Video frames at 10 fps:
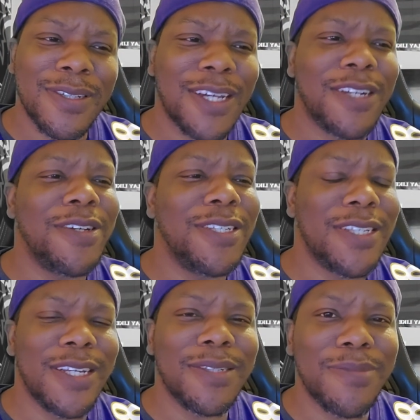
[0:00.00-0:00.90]
I know he
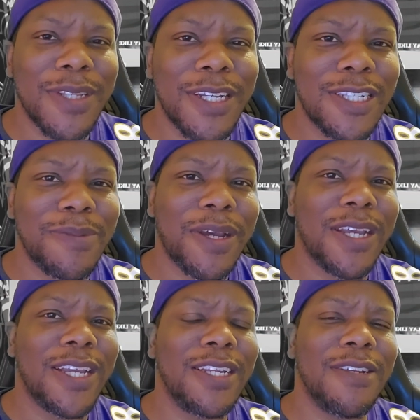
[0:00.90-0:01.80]
said some things about
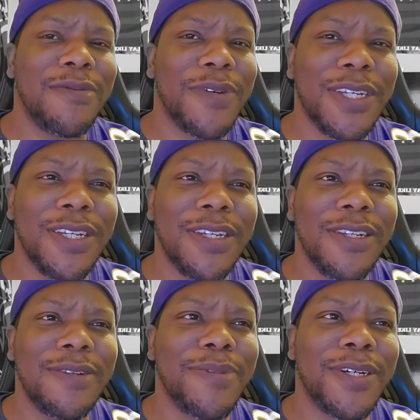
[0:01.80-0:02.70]
Andy
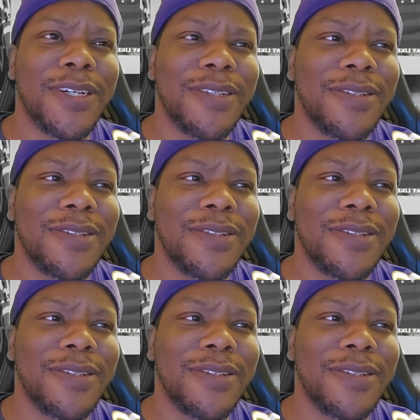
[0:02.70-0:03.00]
Reid, but